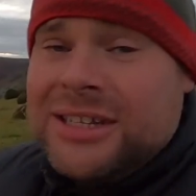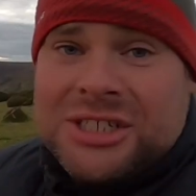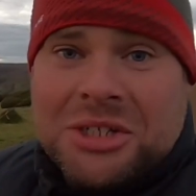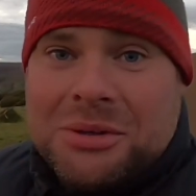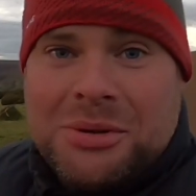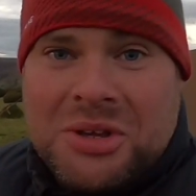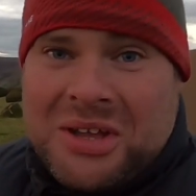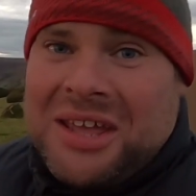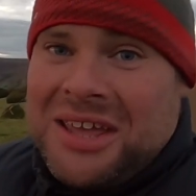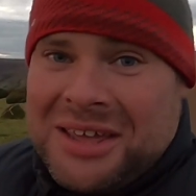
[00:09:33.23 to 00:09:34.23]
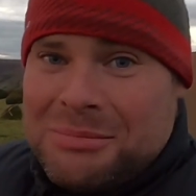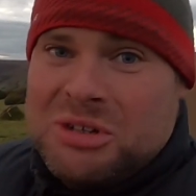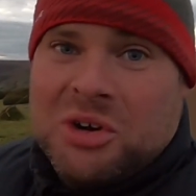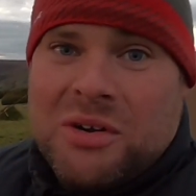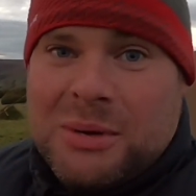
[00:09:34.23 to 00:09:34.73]
So yeah,
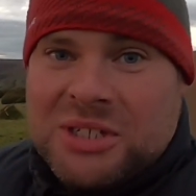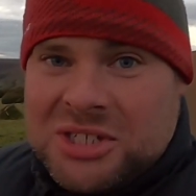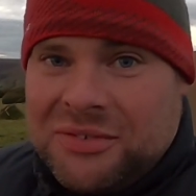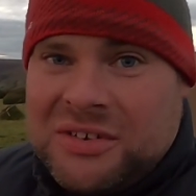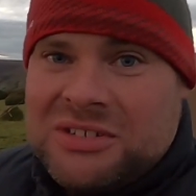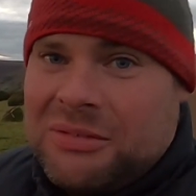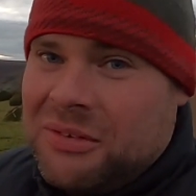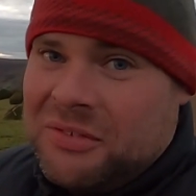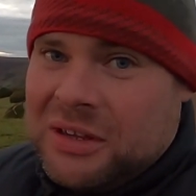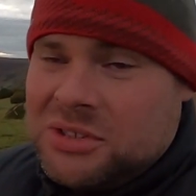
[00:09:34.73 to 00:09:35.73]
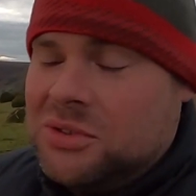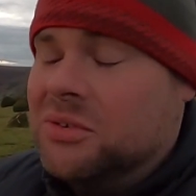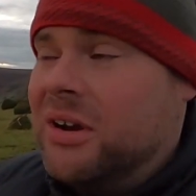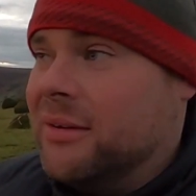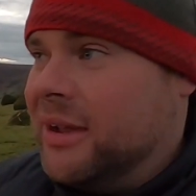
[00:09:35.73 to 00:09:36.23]
majority of my stuff is from the Fell
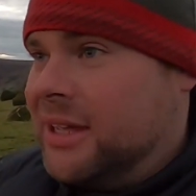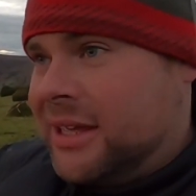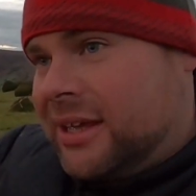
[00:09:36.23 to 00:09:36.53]
store anyway.